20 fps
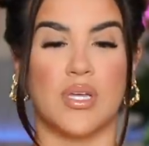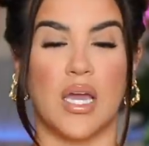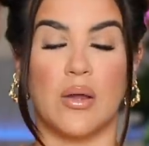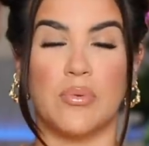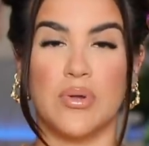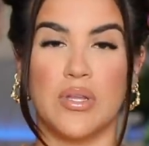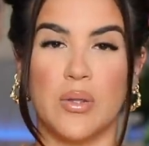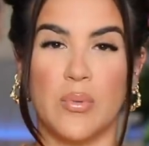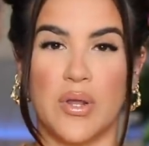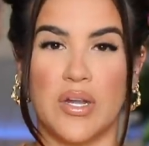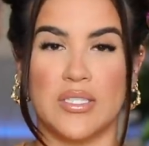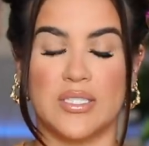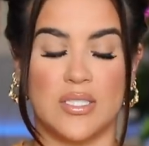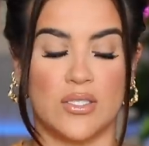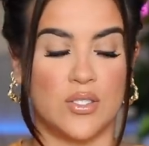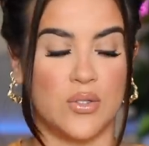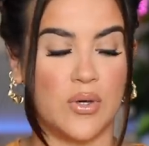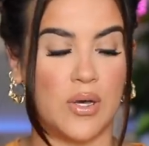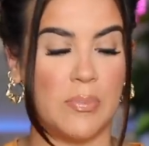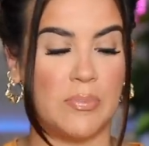I really wanted to
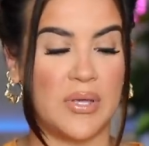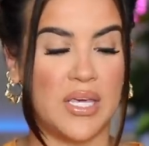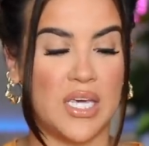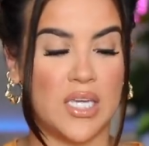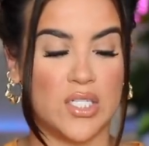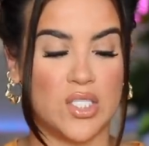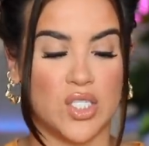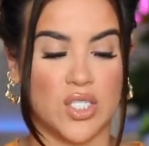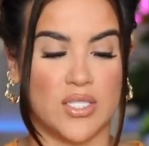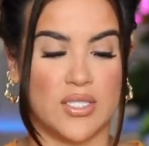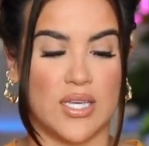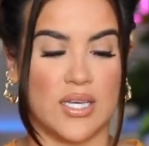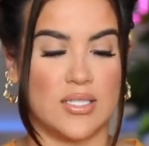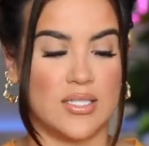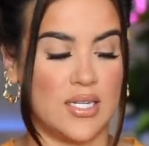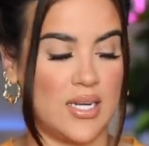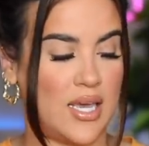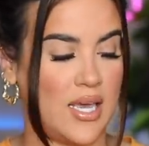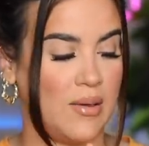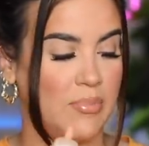do a peach set
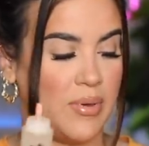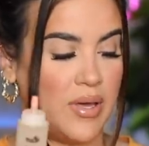today,